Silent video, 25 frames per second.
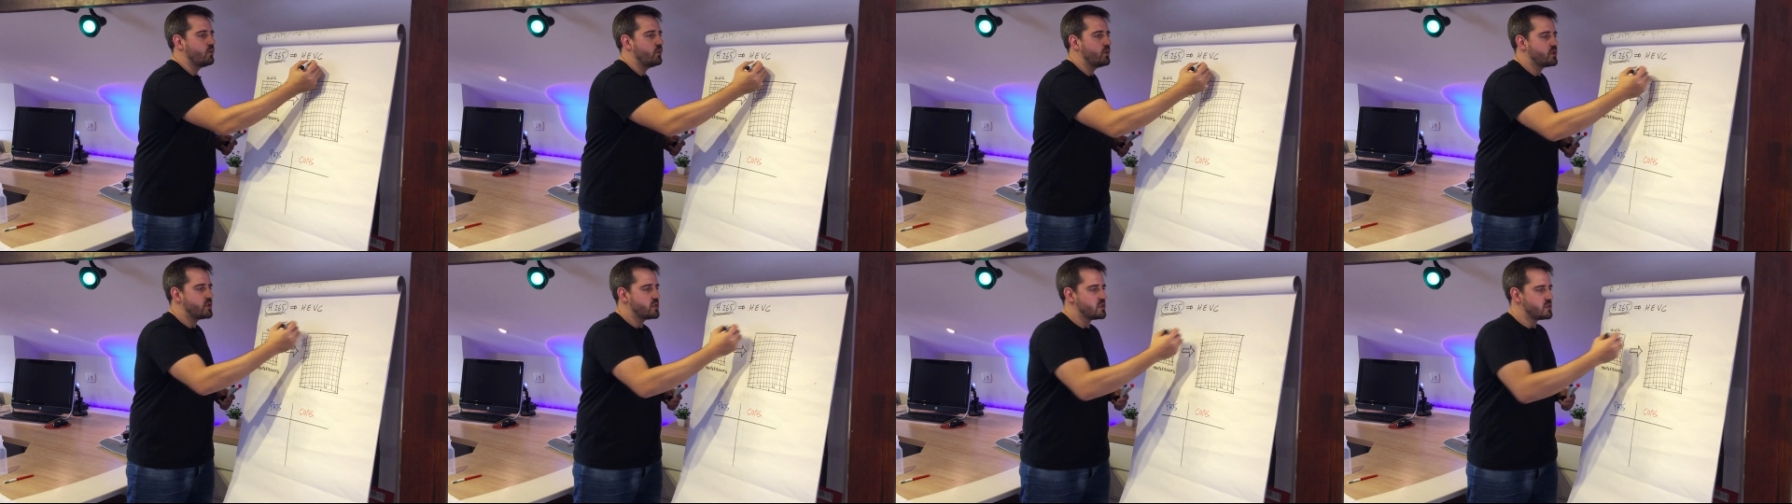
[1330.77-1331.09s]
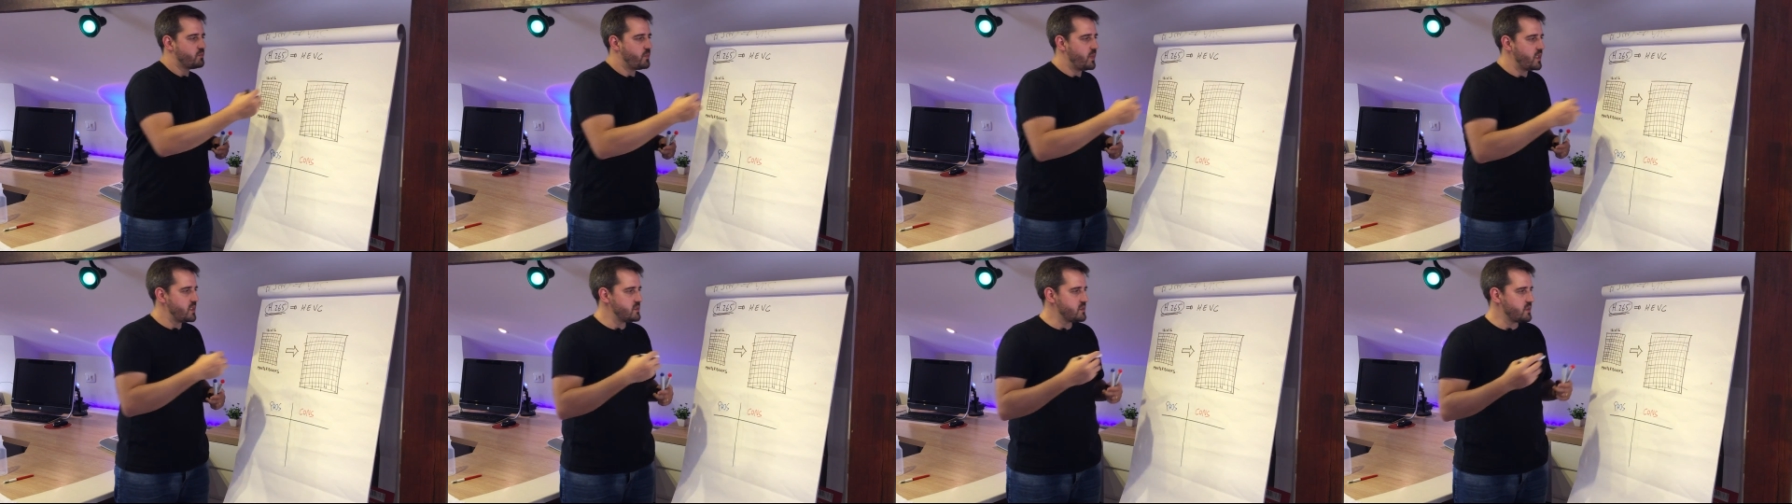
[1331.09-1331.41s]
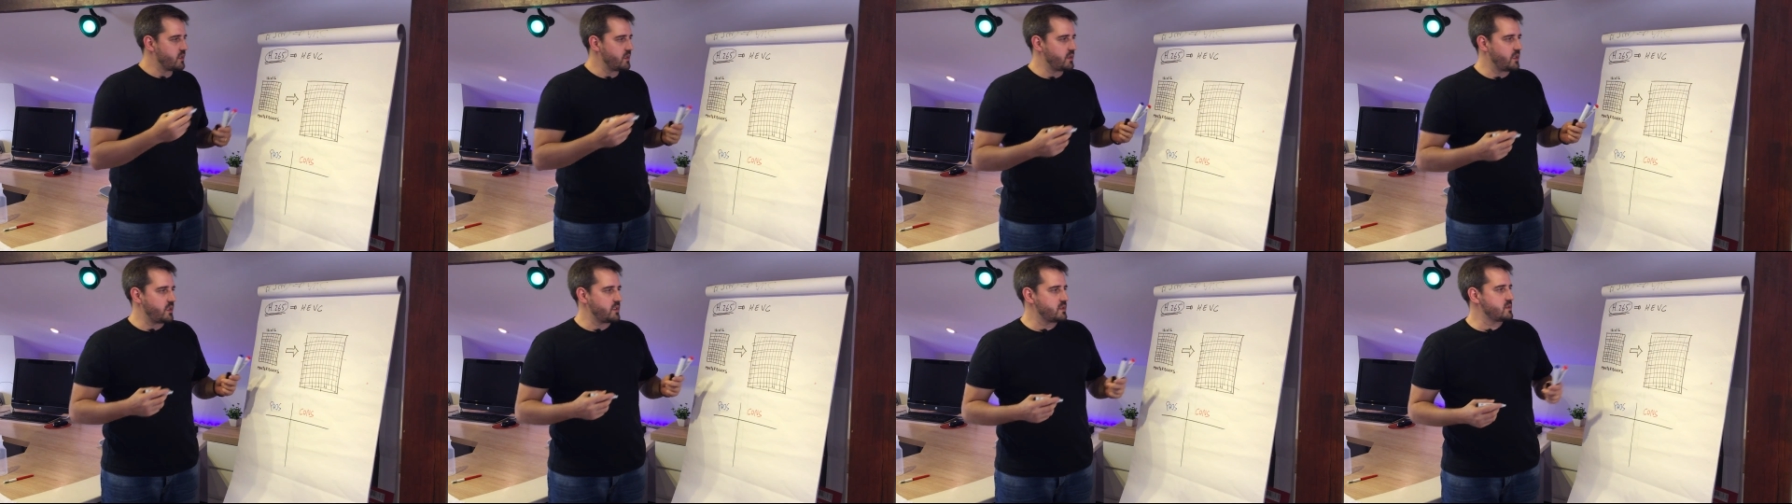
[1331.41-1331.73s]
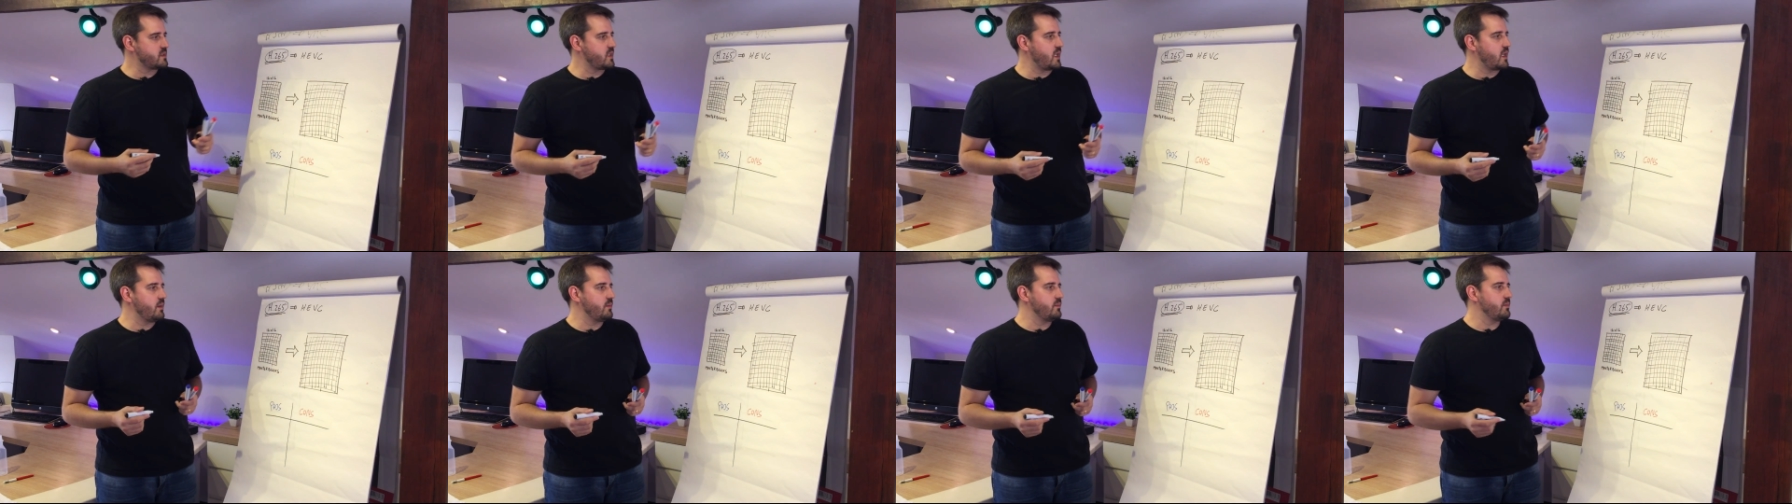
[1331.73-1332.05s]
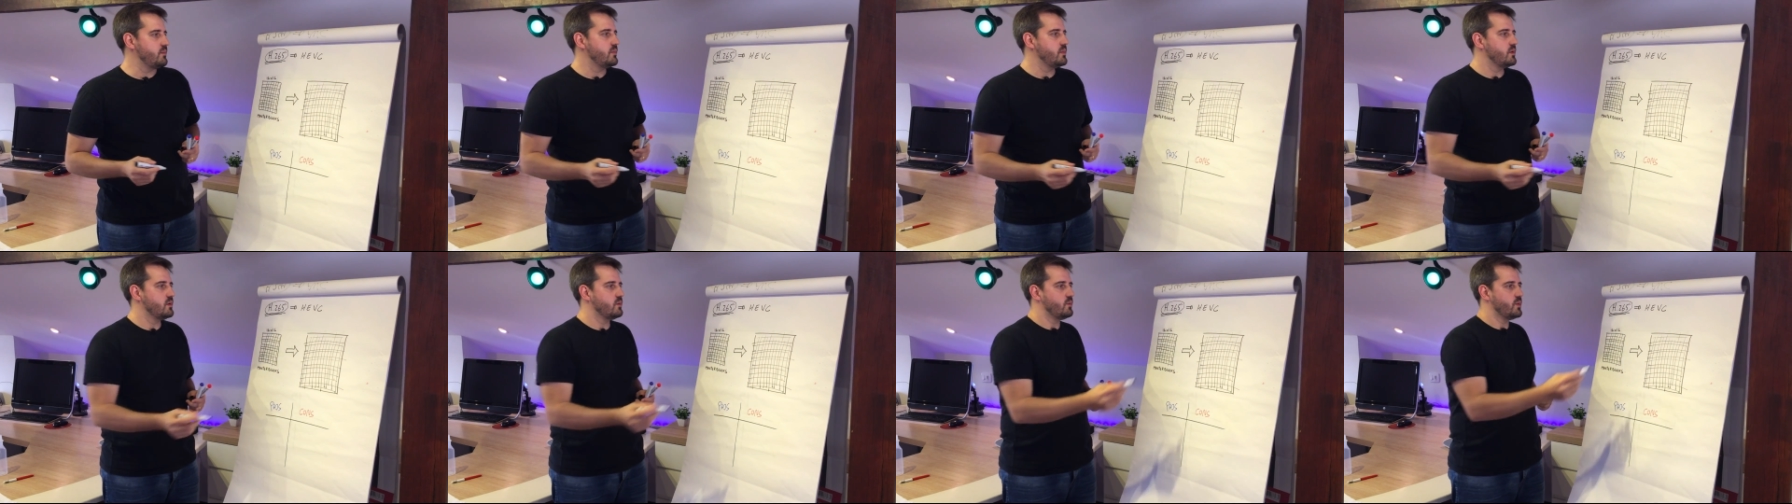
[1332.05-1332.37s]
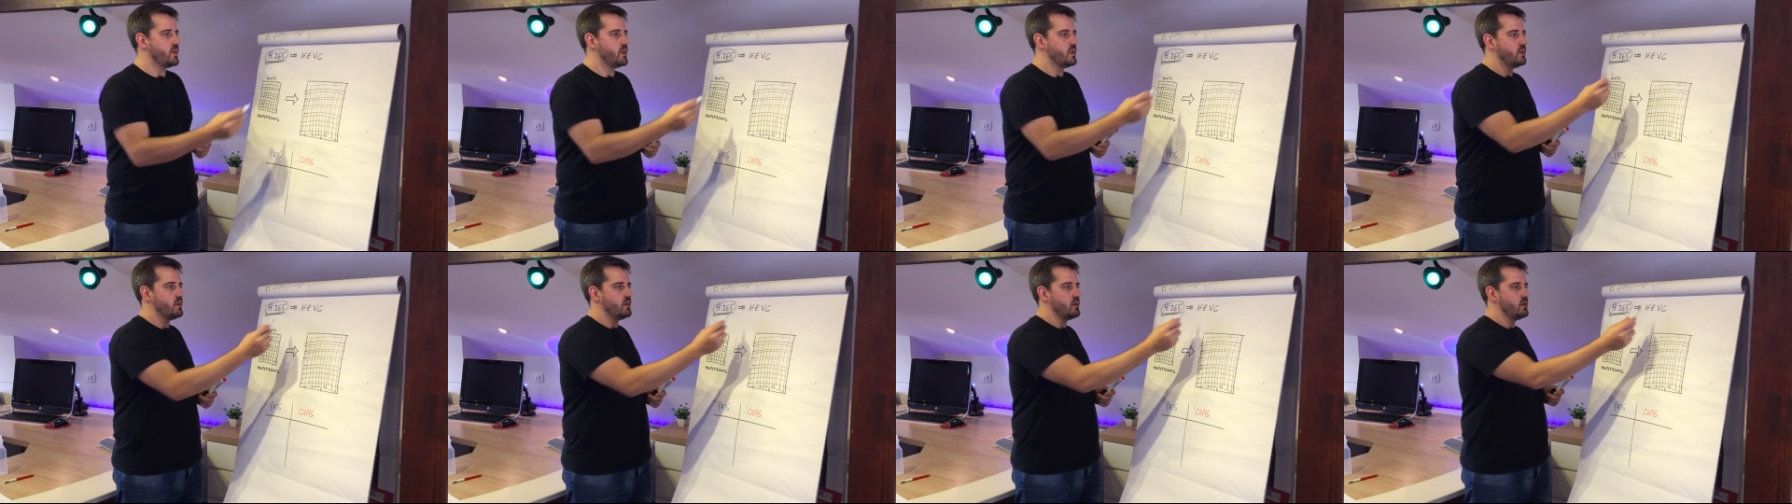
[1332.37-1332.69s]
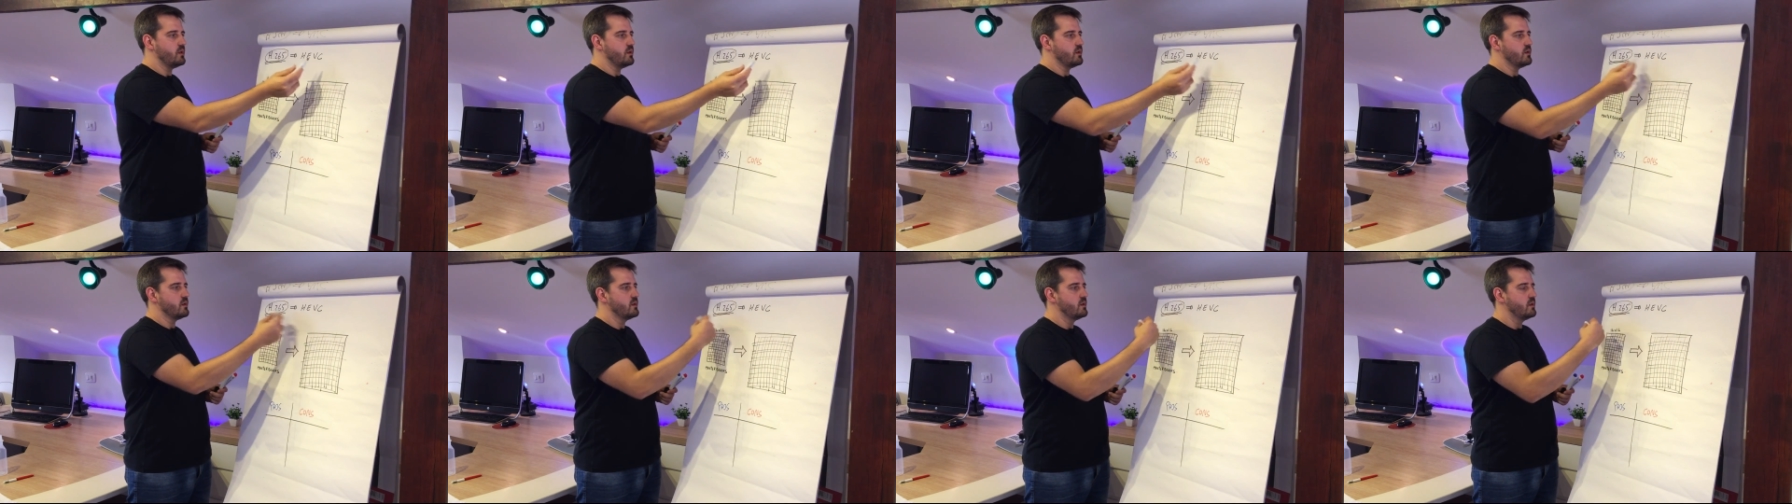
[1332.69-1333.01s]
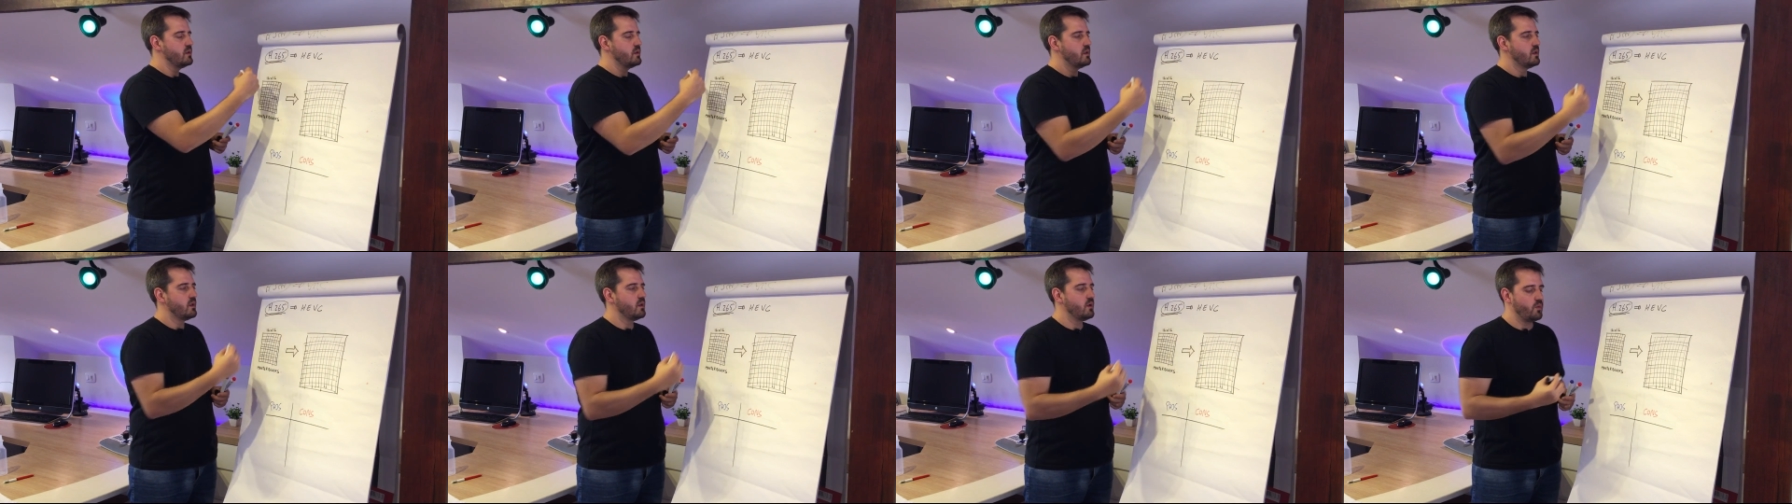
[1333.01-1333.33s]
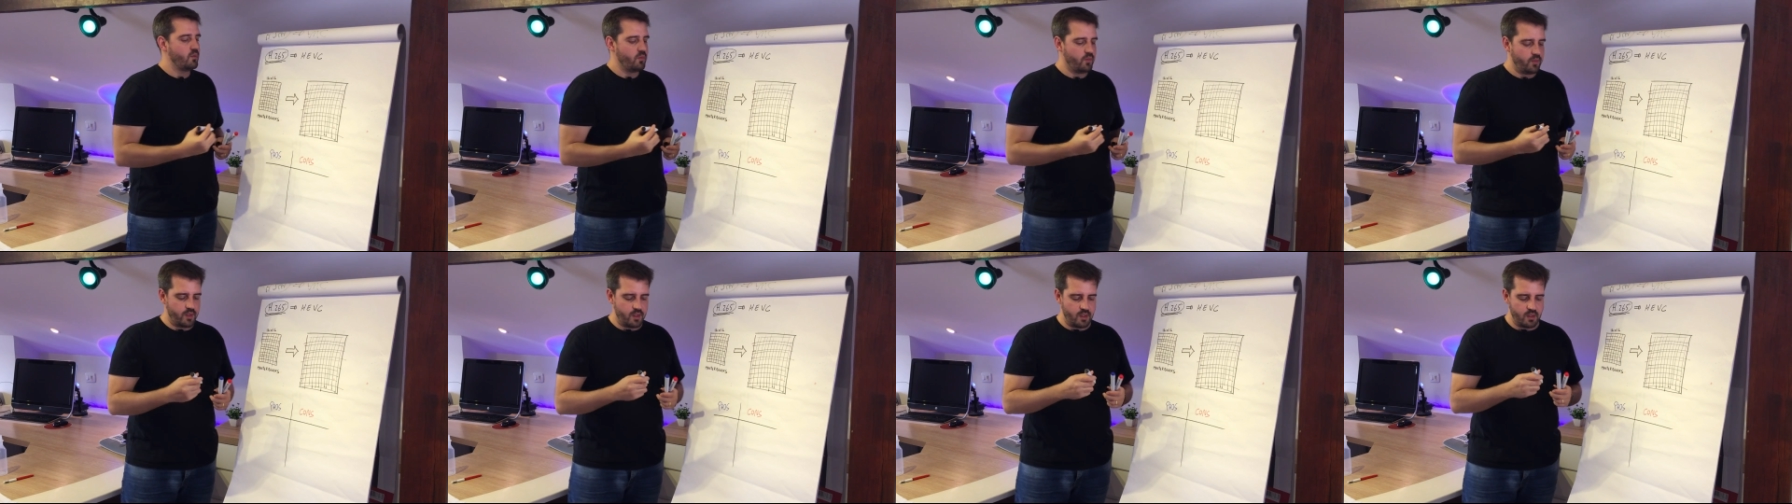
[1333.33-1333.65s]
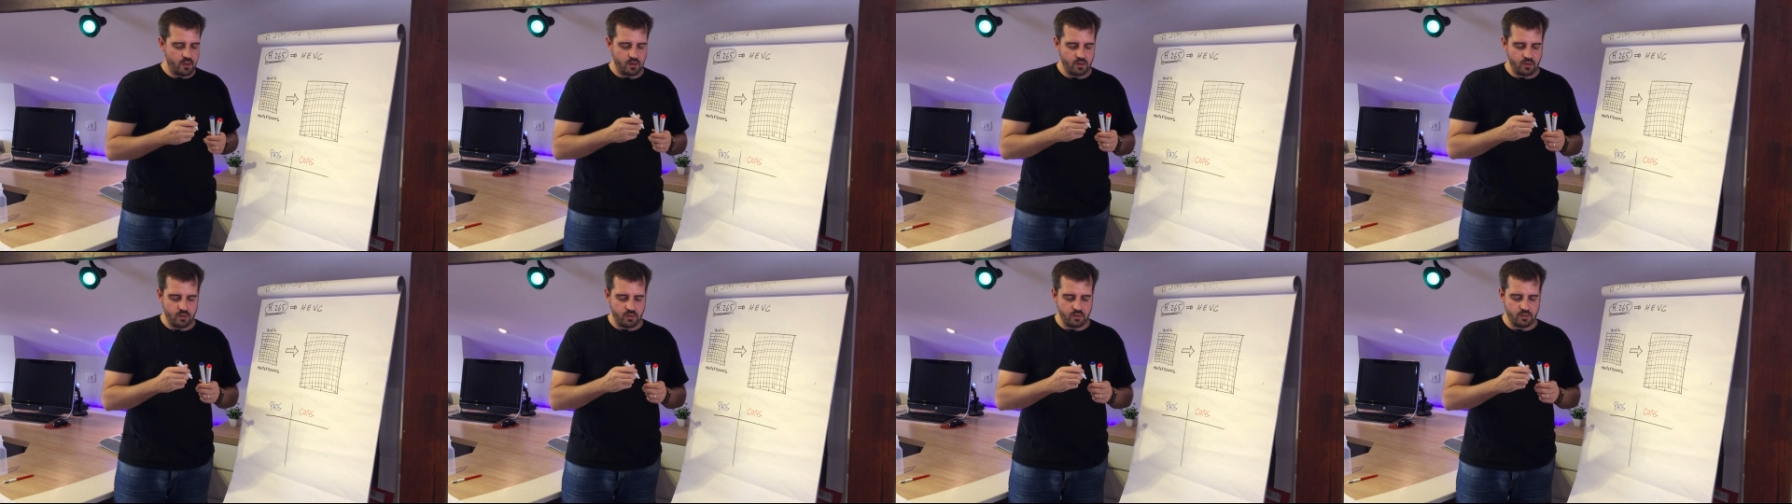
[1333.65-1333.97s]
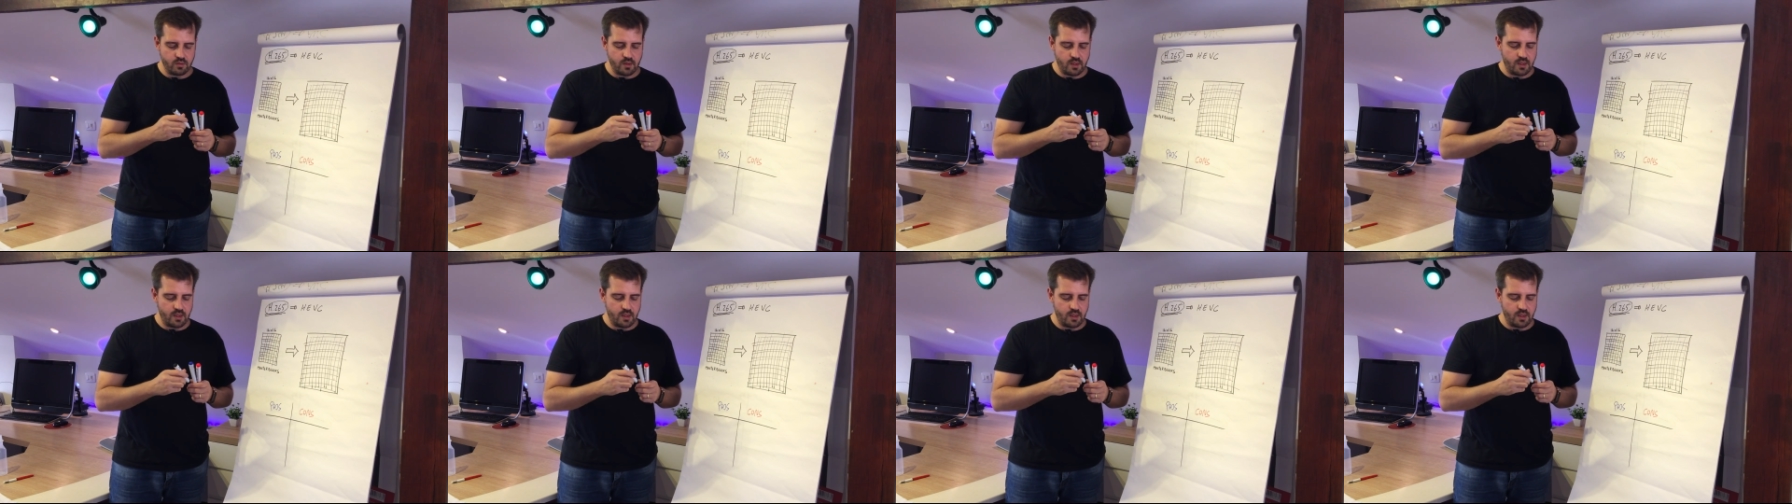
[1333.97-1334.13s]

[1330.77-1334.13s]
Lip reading: which is basically the same we know